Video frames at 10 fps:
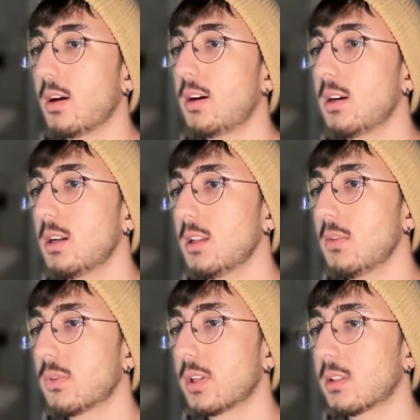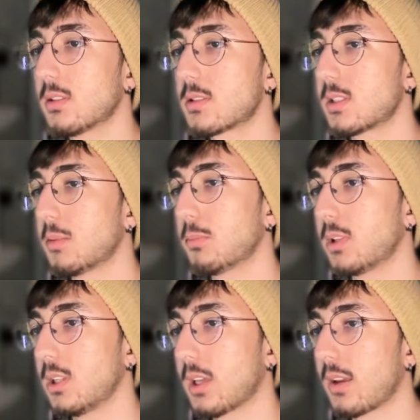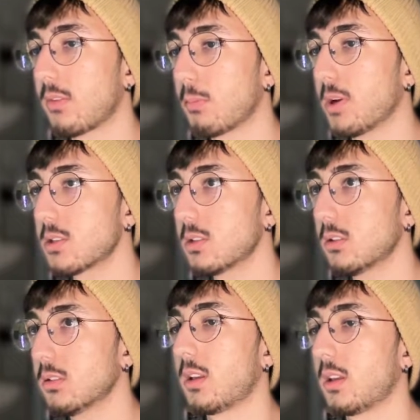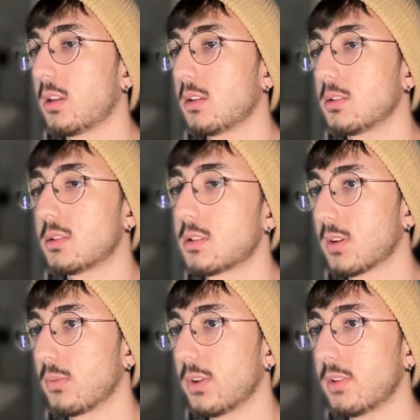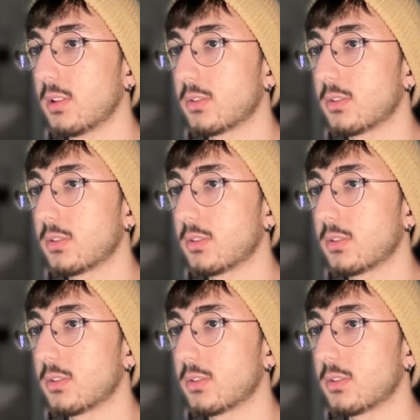I will simply have a button, and we will